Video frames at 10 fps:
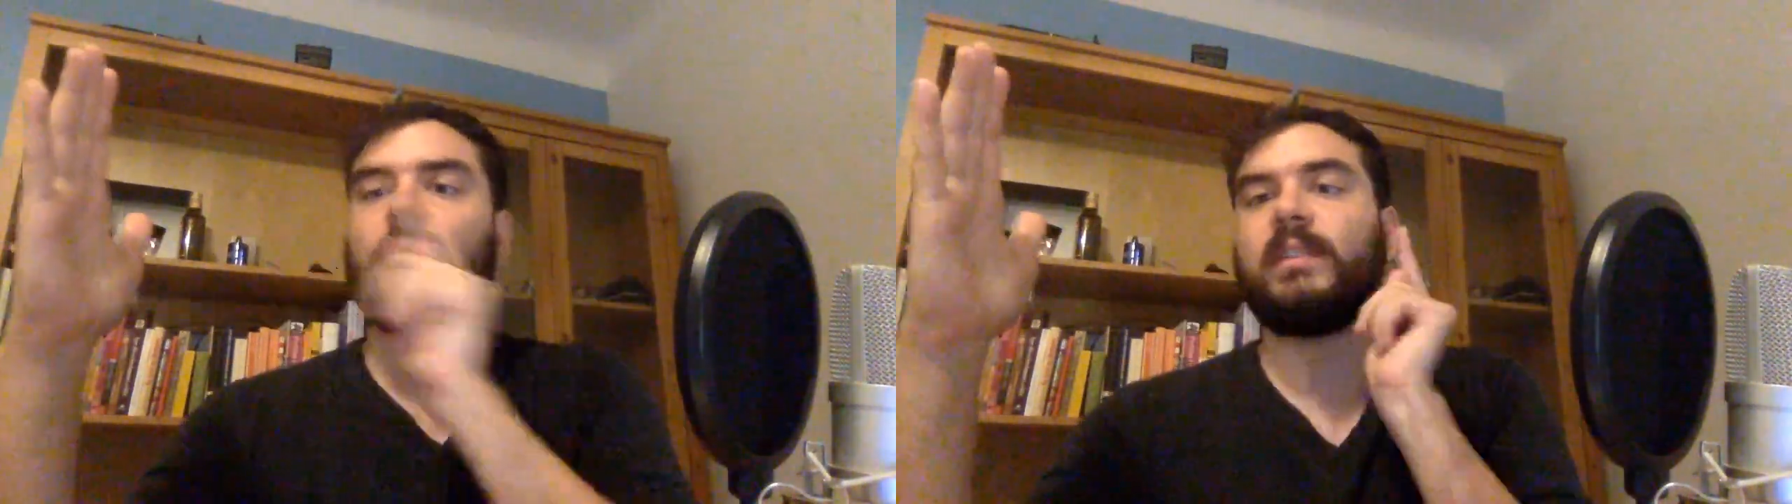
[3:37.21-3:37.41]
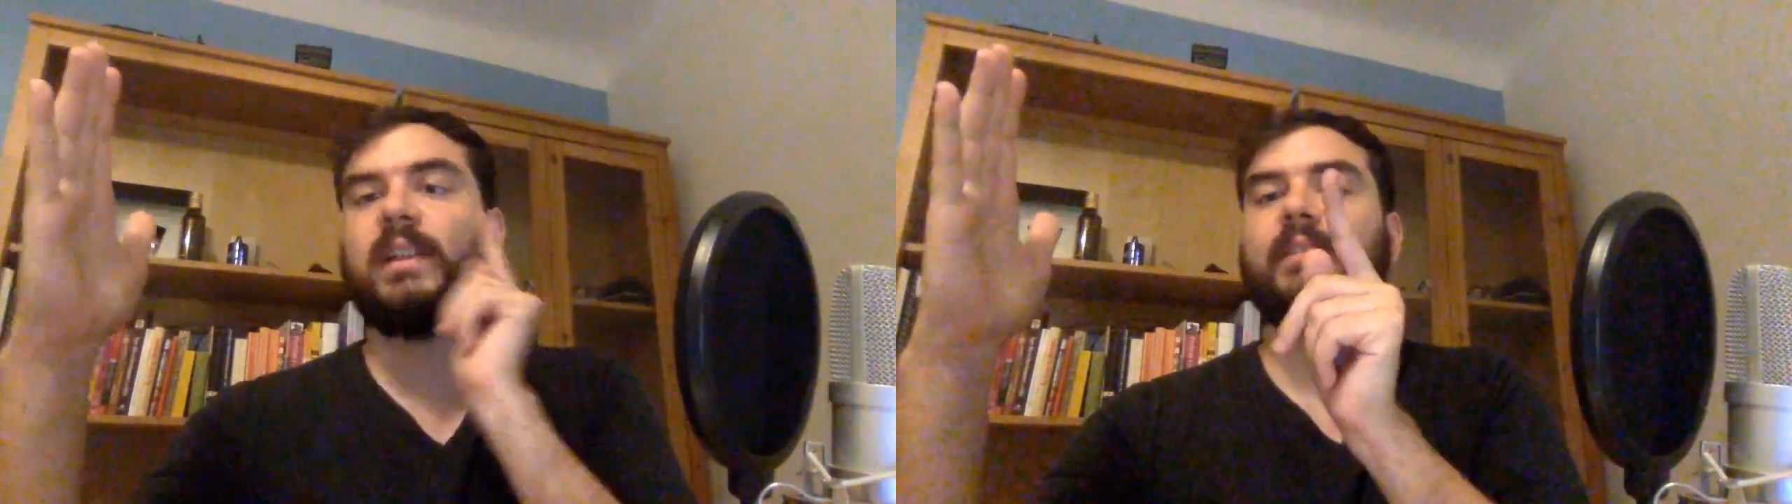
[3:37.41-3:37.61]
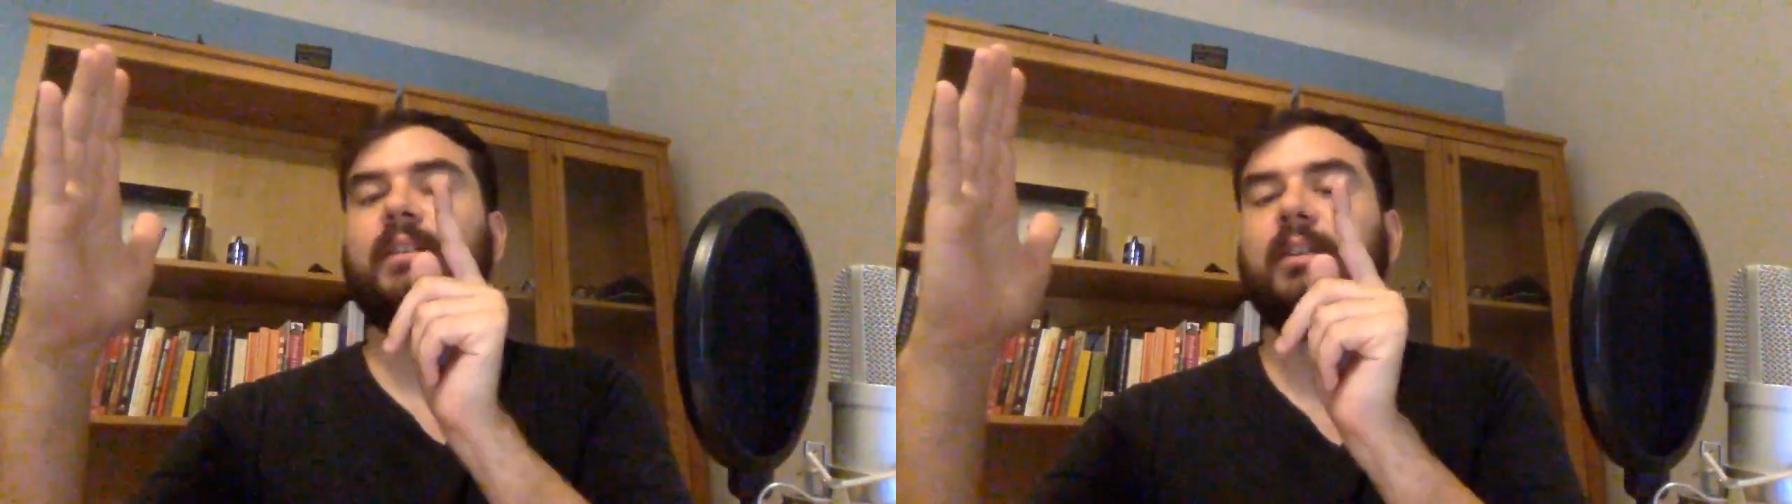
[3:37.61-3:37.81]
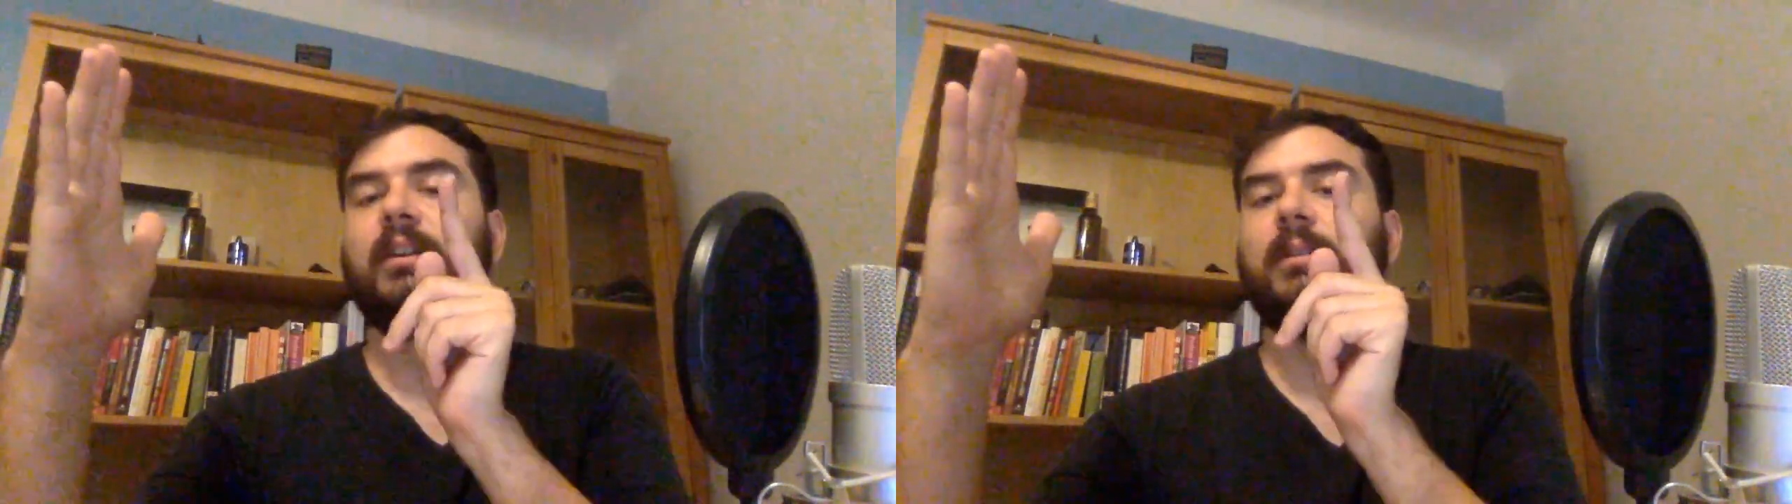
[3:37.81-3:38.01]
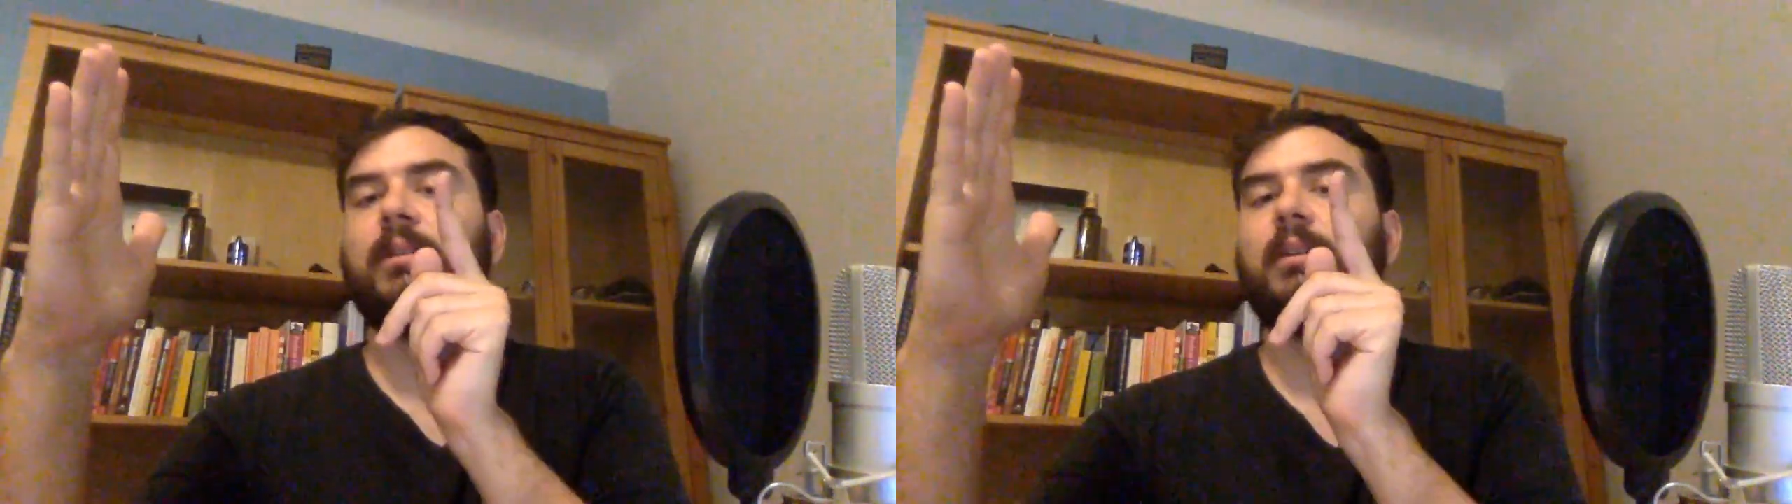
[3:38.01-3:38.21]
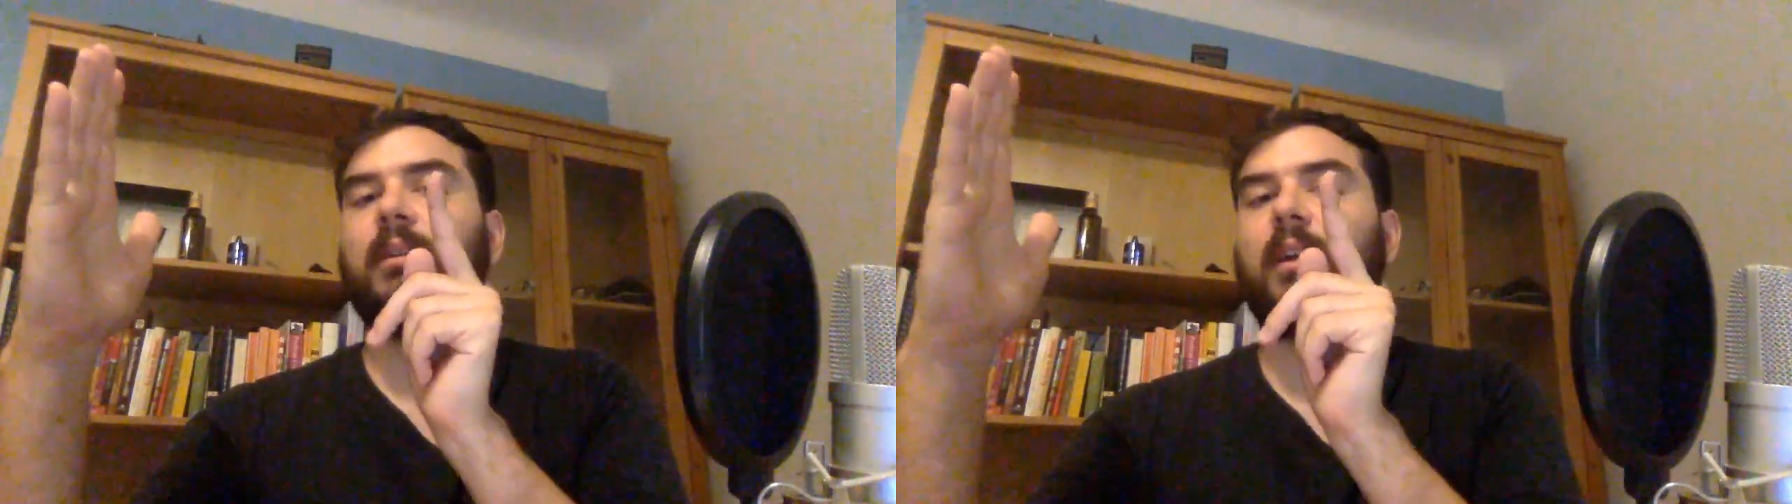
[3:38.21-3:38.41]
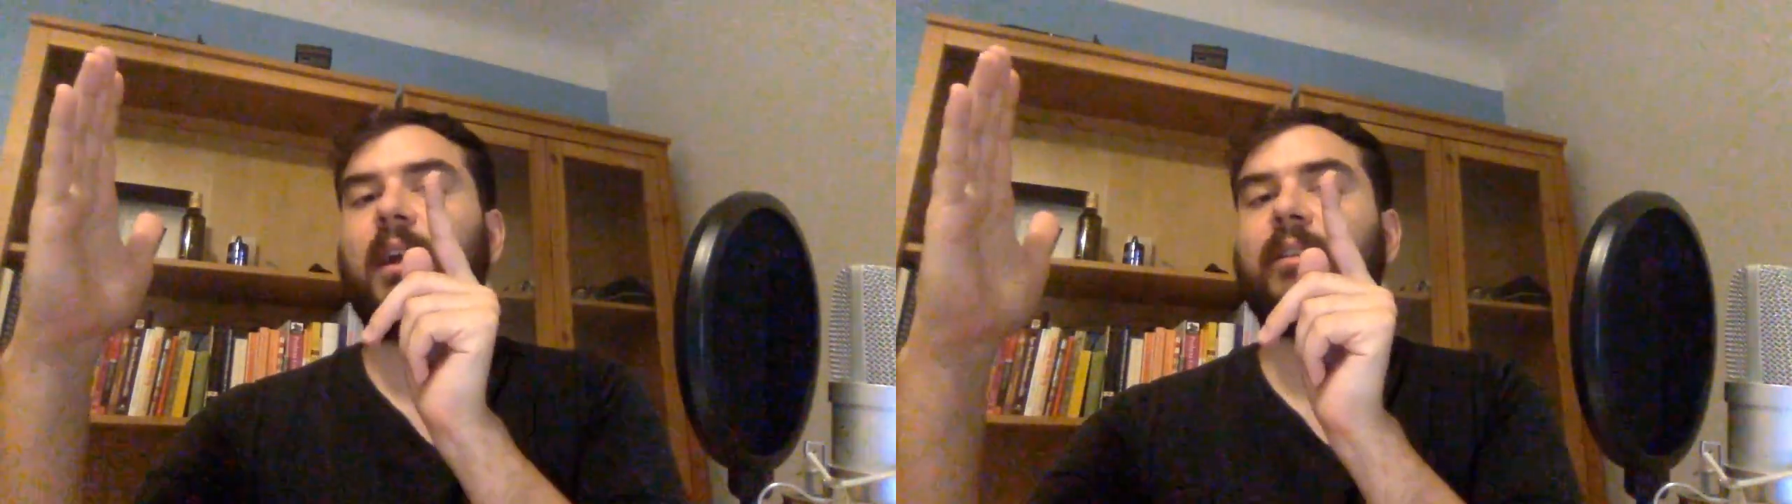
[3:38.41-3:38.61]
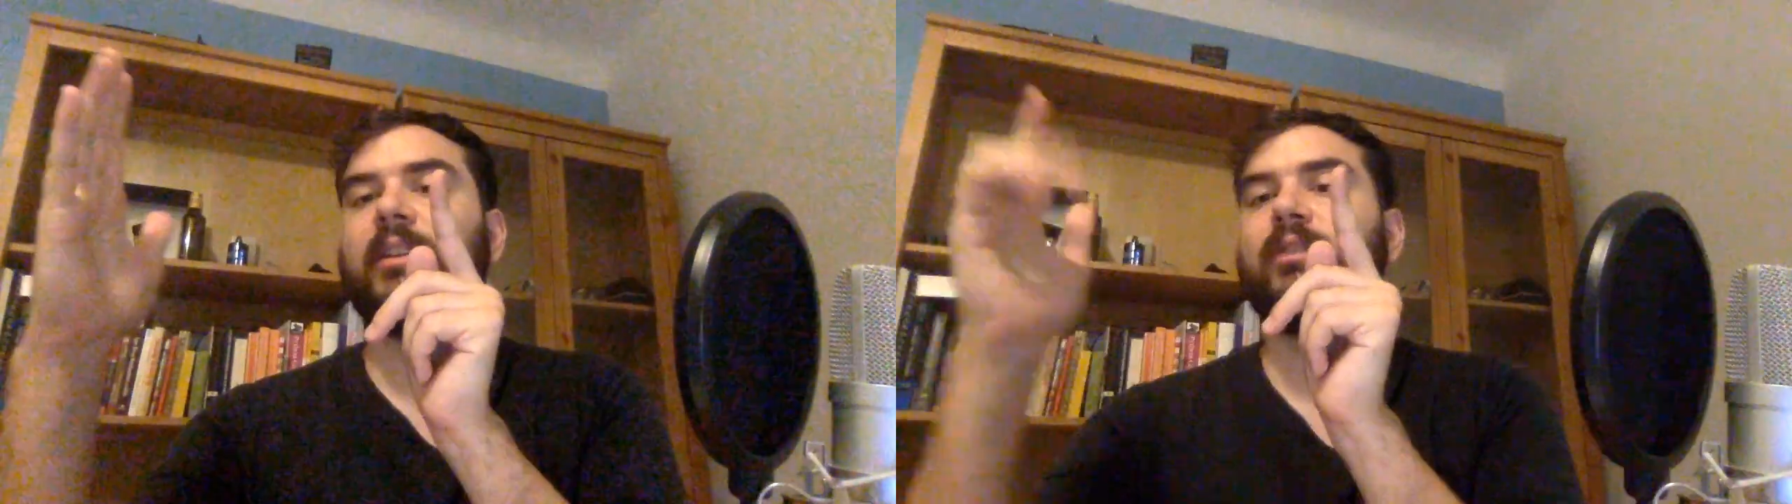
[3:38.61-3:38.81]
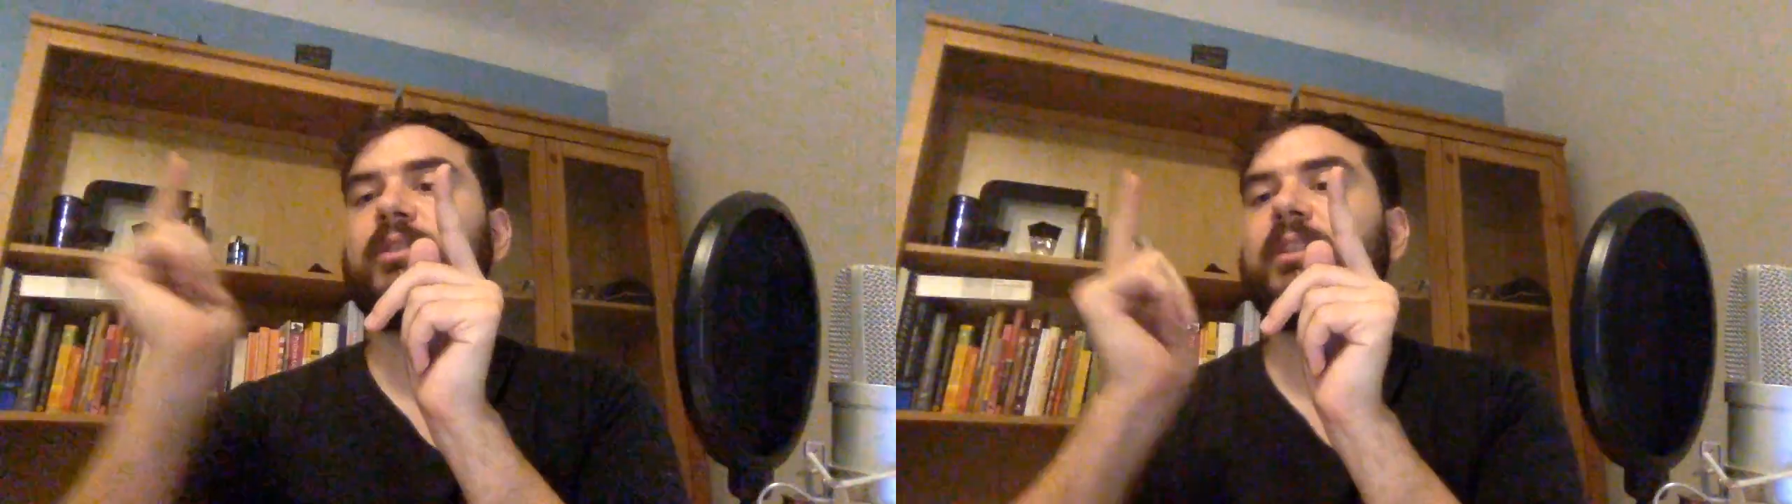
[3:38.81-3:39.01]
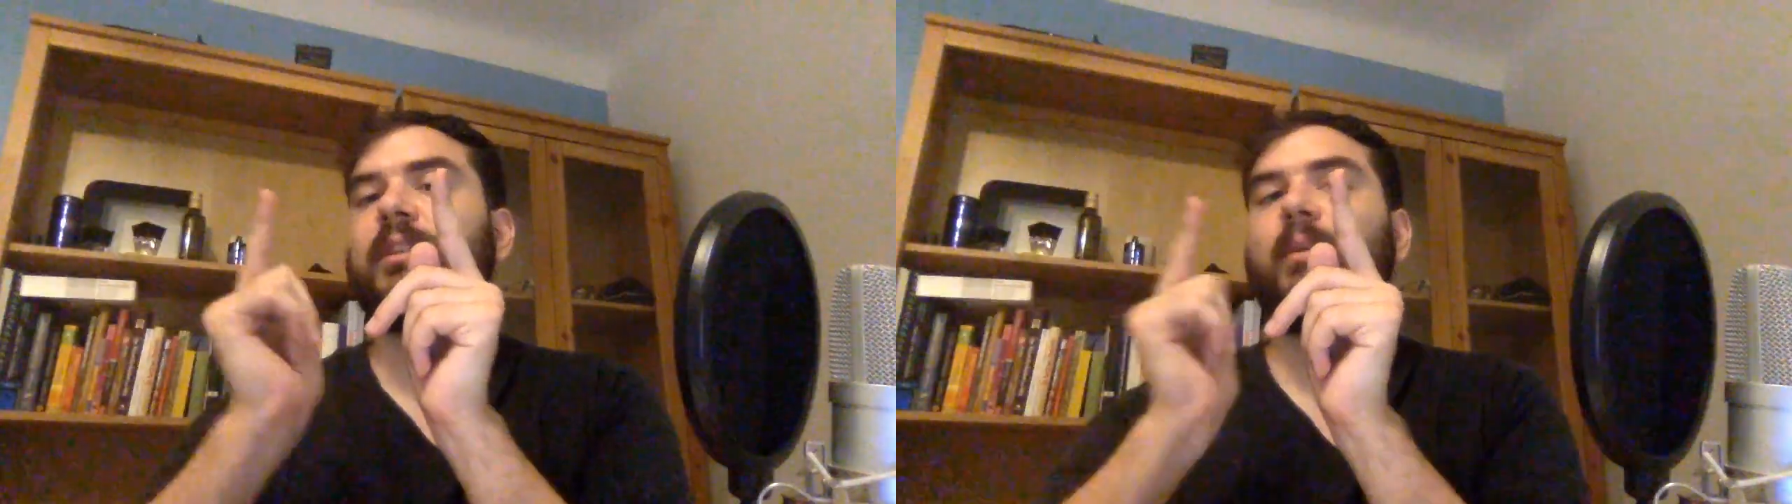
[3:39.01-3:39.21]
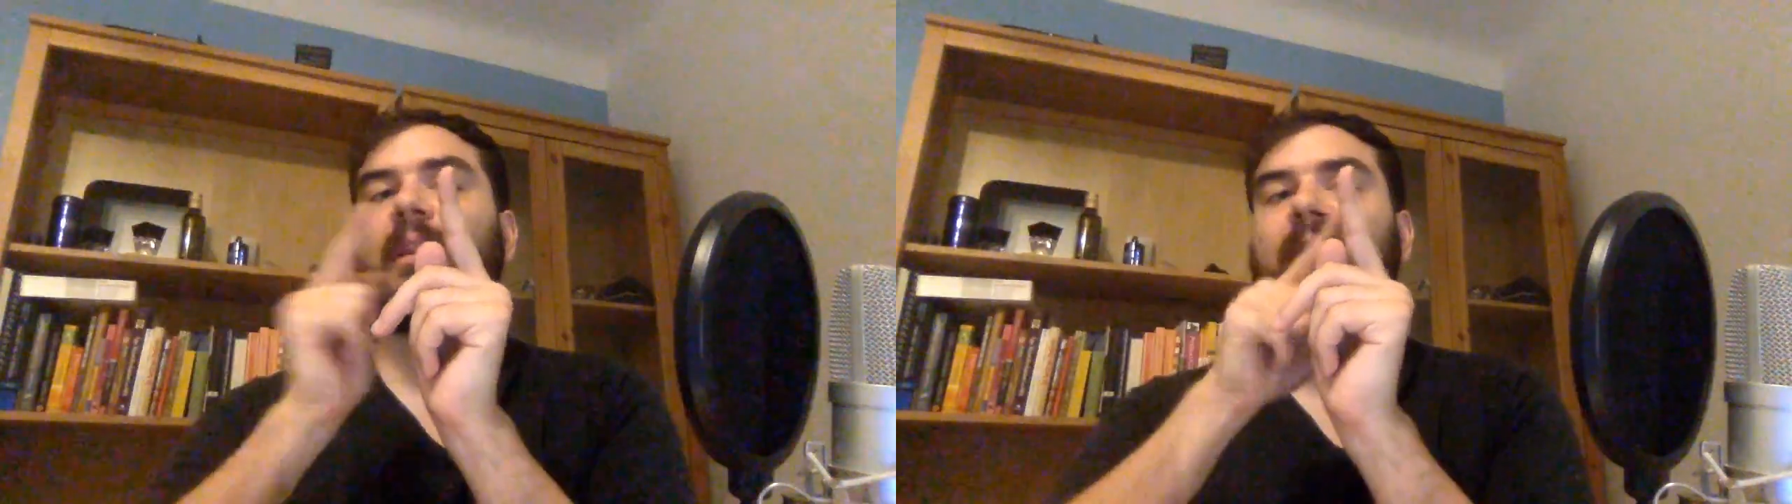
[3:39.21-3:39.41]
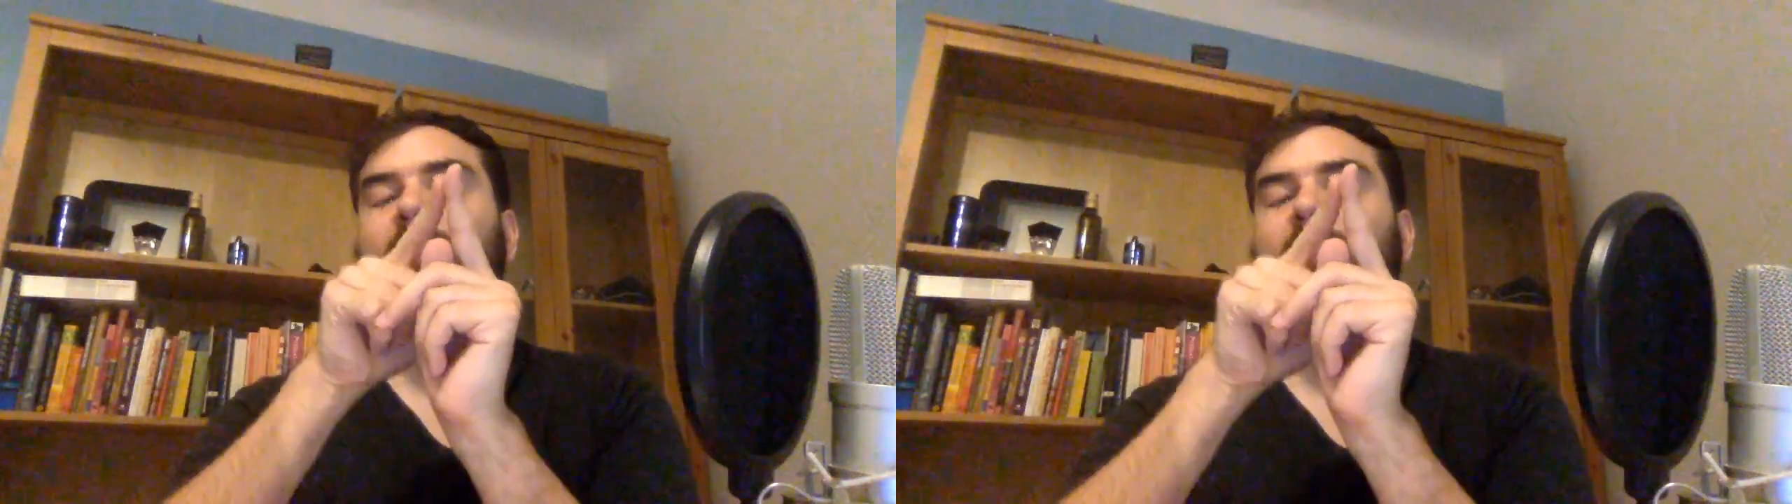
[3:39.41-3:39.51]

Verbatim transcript: Let's say here, and then you see, well,